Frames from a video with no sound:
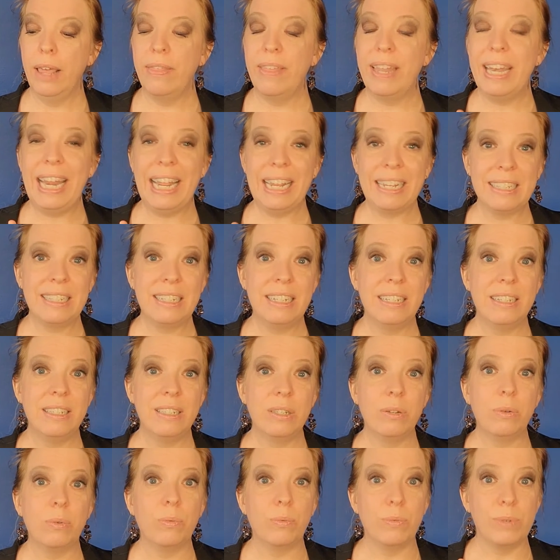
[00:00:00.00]
The next
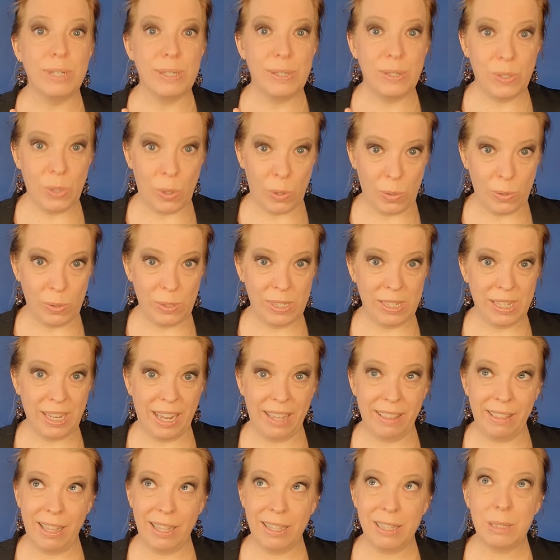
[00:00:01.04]
is results,
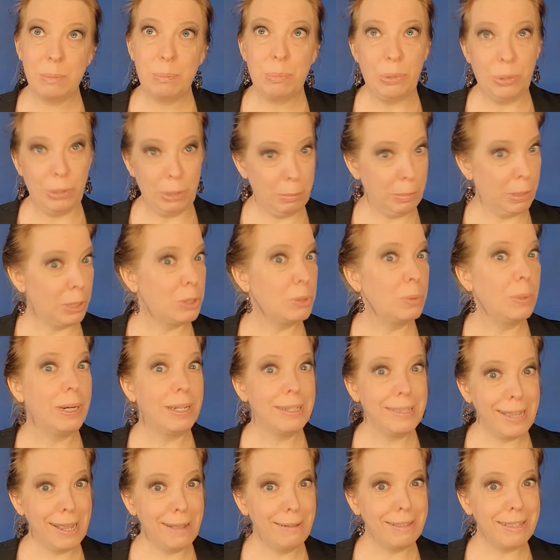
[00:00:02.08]
and that's pretty much what
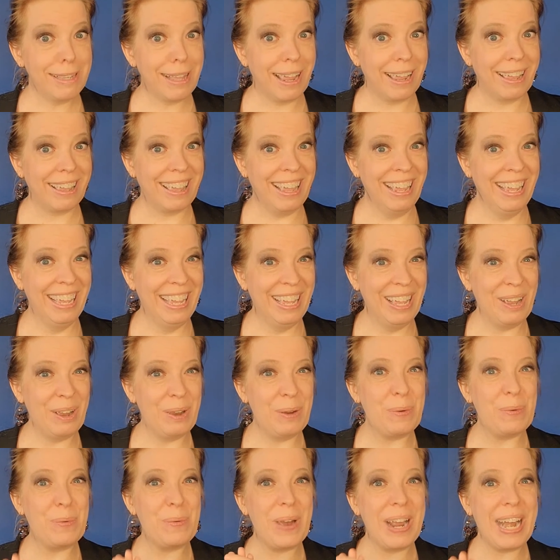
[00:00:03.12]
it sounds like.
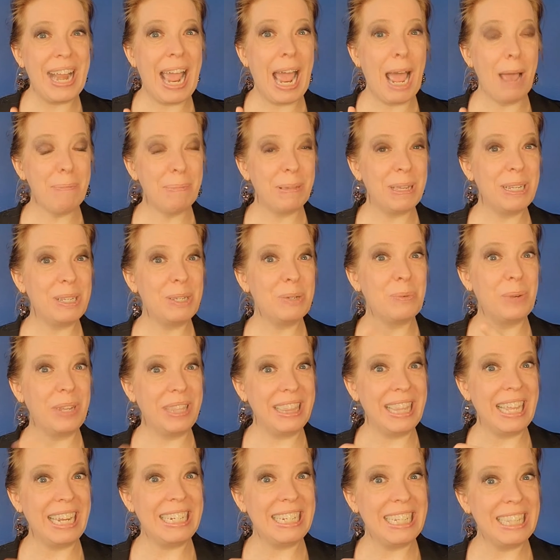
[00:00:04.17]
What happened
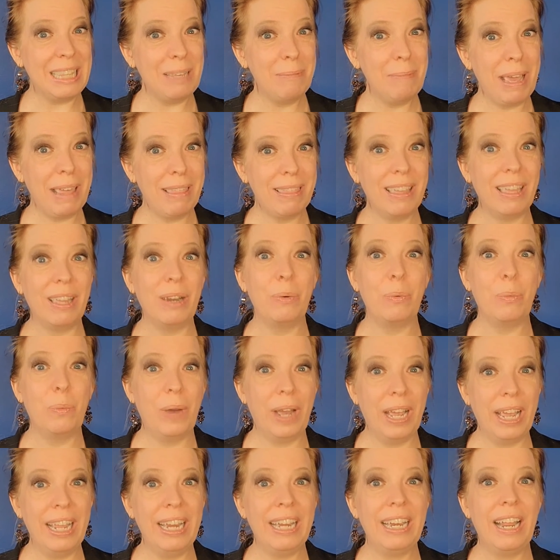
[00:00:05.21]
when they did the method?
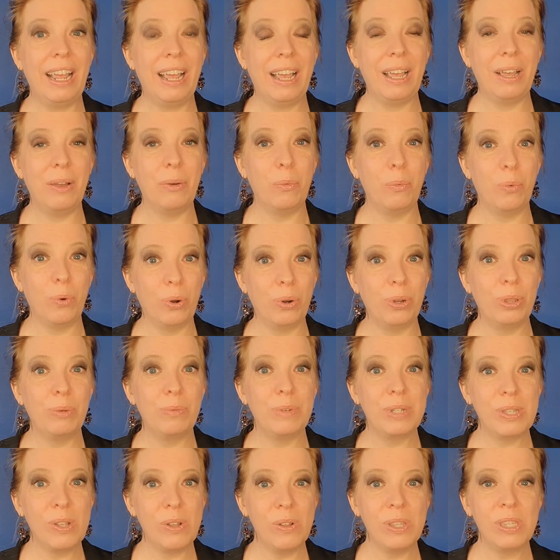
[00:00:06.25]
What were the
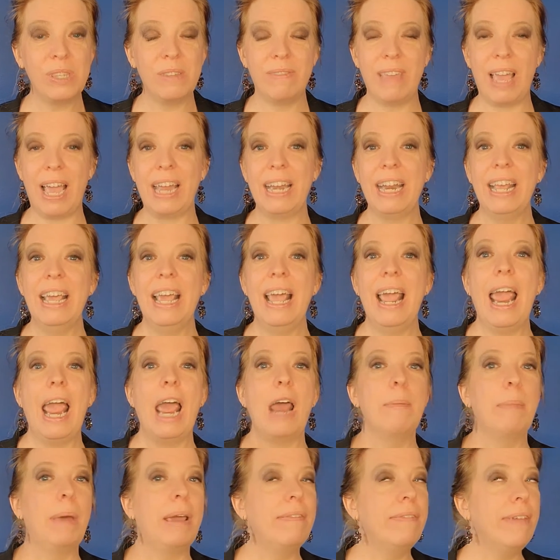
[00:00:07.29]
results of that?
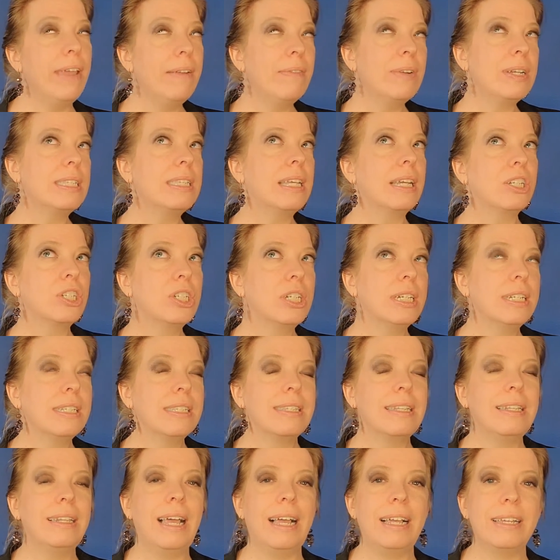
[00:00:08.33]
And my favorite section is
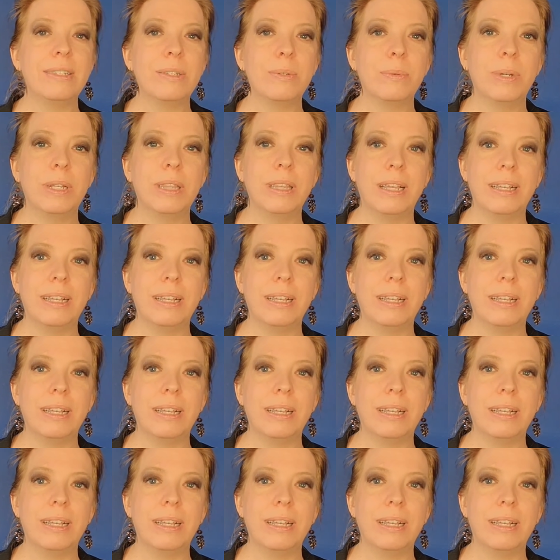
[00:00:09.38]
the last one.